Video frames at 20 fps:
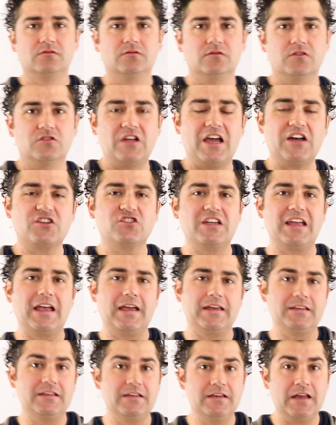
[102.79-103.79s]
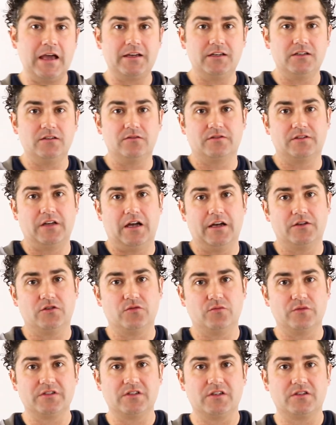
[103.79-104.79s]
There's actually a negative side
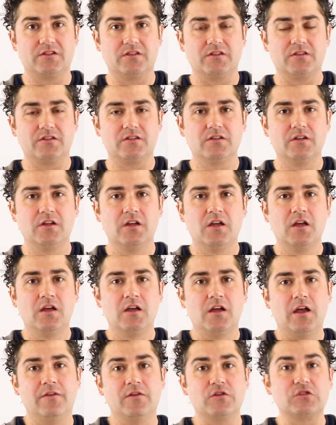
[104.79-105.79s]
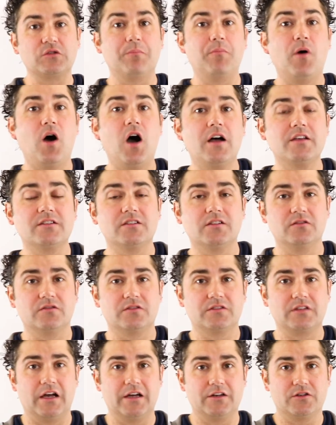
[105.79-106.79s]
to resistance, and there's a positive
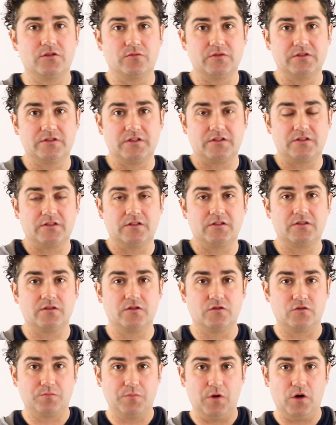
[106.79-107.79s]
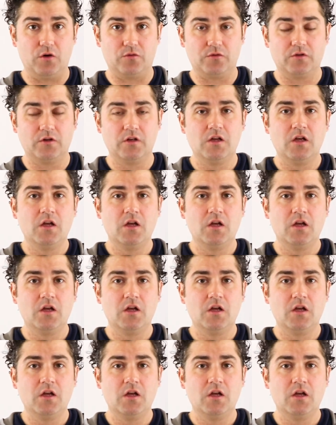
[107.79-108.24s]
side to resistance. There's both.